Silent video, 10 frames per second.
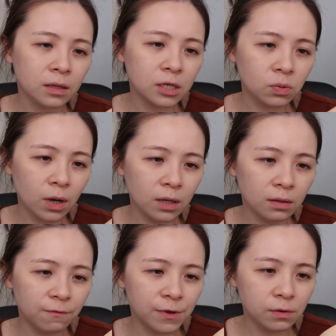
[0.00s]
This
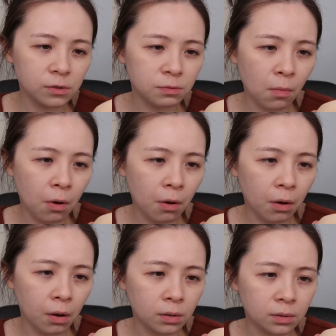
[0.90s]
one feels more